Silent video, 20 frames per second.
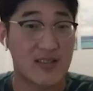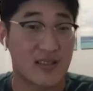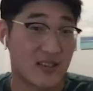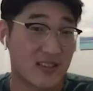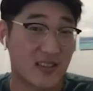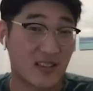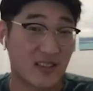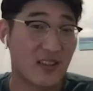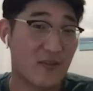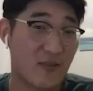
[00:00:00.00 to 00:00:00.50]
there
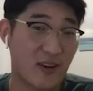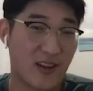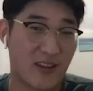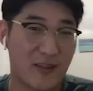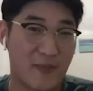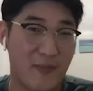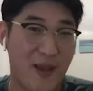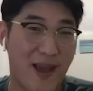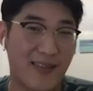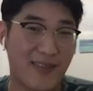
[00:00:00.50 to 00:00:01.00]
is a
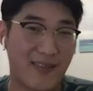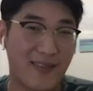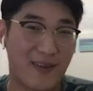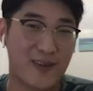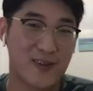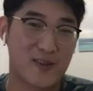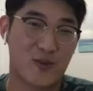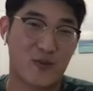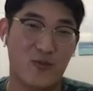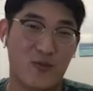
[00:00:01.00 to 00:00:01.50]
significant
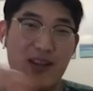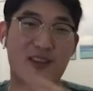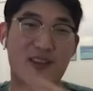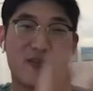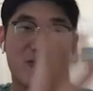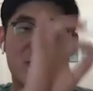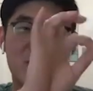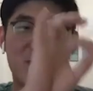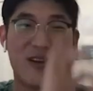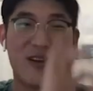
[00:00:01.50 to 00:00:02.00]
demand there. So
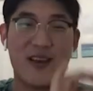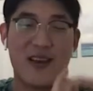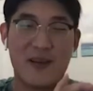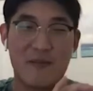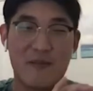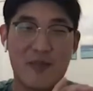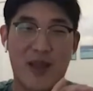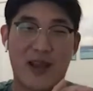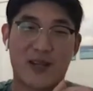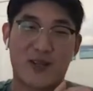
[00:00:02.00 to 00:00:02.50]
we need to
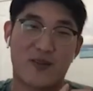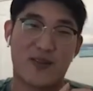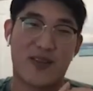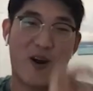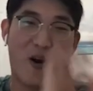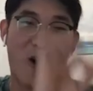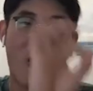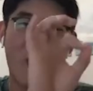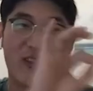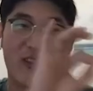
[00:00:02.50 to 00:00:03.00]
make
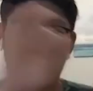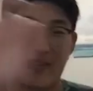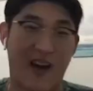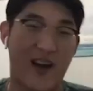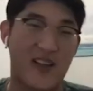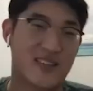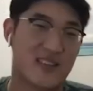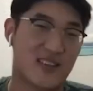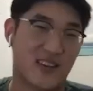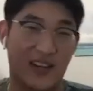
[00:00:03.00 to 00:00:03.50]
sure that all
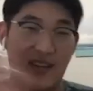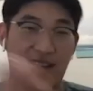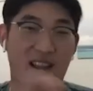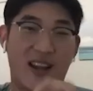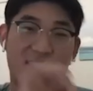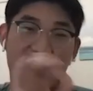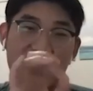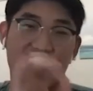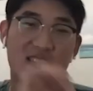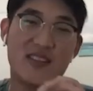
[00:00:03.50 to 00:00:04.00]
the dots are
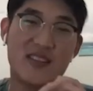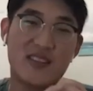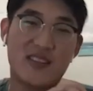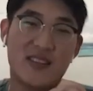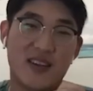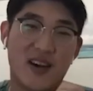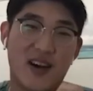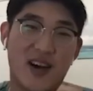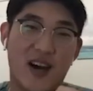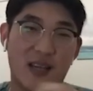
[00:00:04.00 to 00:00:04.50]

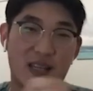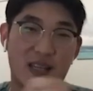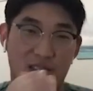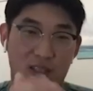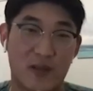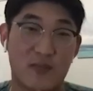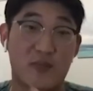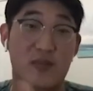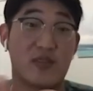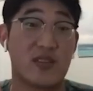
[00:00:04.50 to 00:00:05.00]
connected
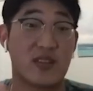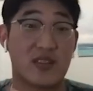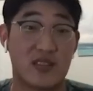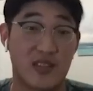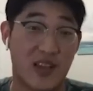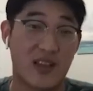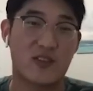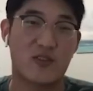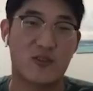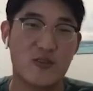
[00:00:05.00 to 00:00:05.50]
in terms of
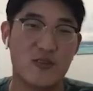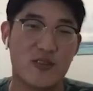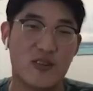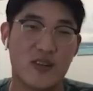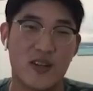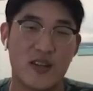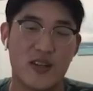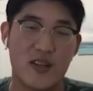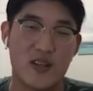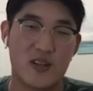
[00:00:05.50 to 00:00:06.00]
the
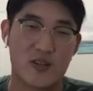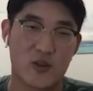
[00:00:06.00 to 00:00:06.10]
schedule.